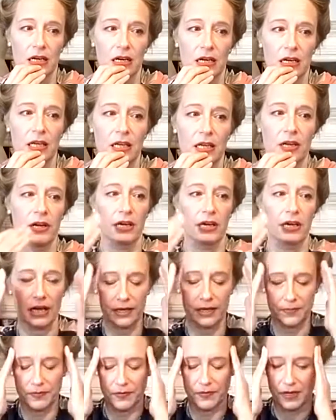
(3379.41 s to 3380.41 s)

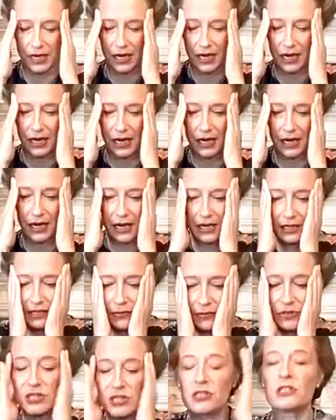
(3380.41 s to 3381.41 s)
there
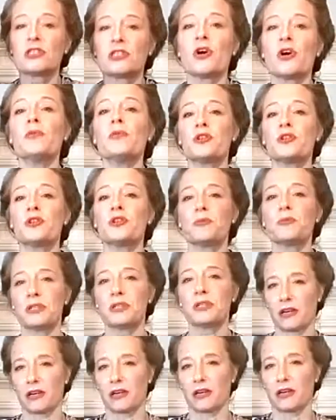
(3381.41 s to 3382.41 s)
was so much
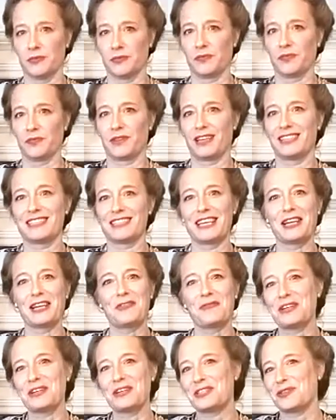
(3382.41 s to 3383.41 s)
material, as any
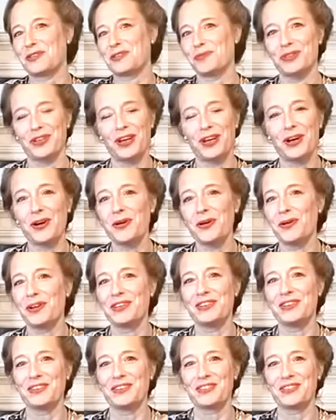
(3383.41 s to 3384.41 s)
writer will know,
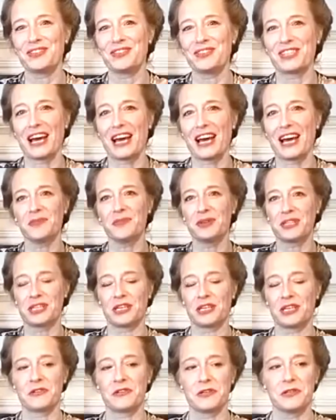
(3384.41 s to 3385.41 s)
to gather the
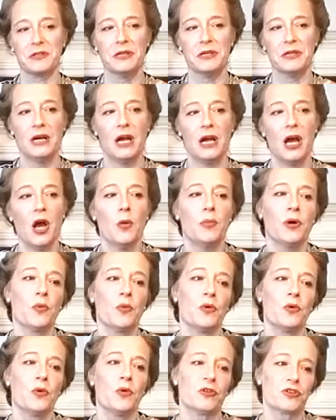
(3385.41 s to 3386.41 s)
material. But
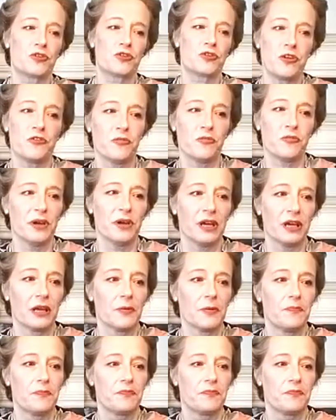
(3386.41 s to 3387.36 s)
what drove me